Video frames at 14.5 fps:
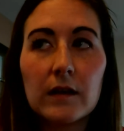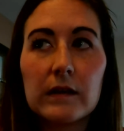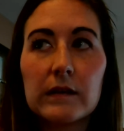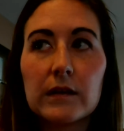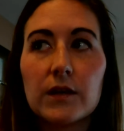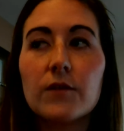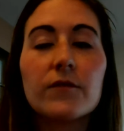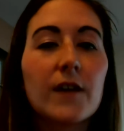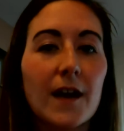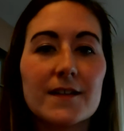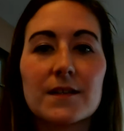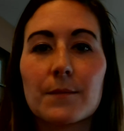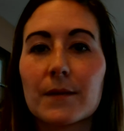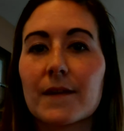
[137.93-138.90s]
you've got
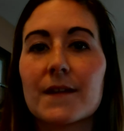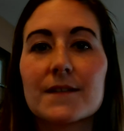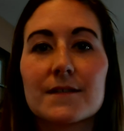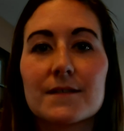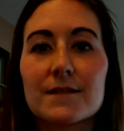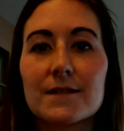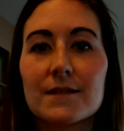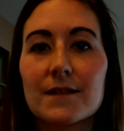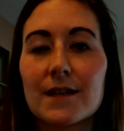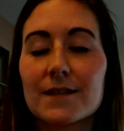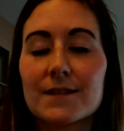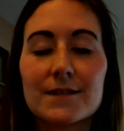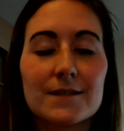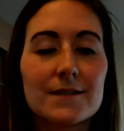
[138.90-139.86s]
something that's
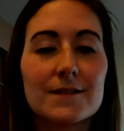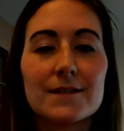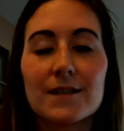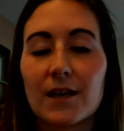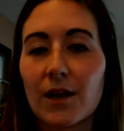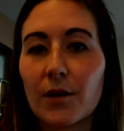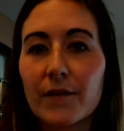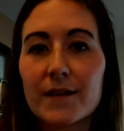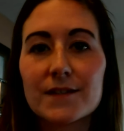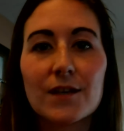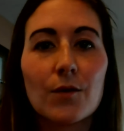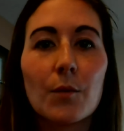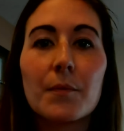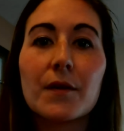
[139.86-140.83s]
going
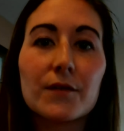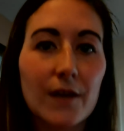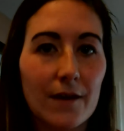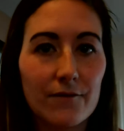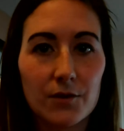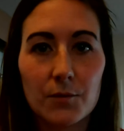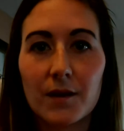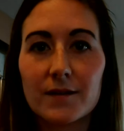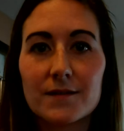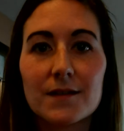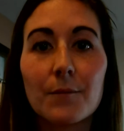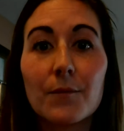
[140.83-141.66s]
to appeal to everyone.